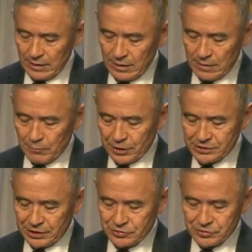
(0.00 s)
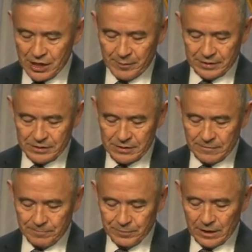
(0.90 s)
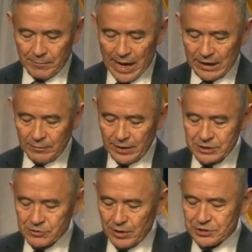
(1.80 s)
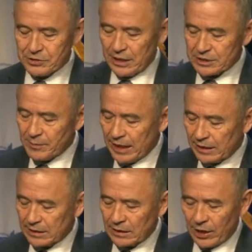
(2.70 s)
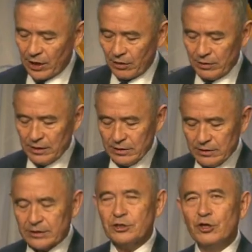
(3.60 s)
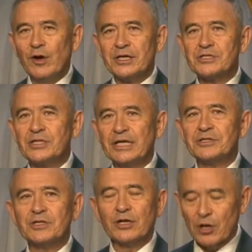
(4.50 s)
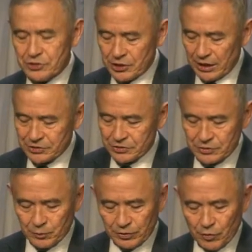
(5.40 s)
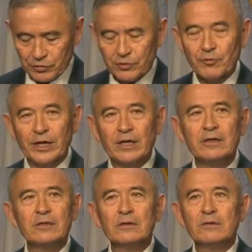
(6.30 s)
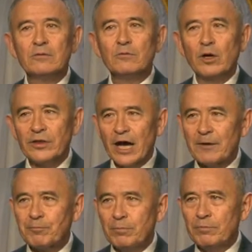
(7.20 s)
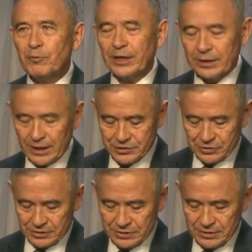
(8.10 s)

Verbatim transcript: presidential summits. The Biden administration has made it clear that the U.S. seeks negotiations with North Korea without preconditions.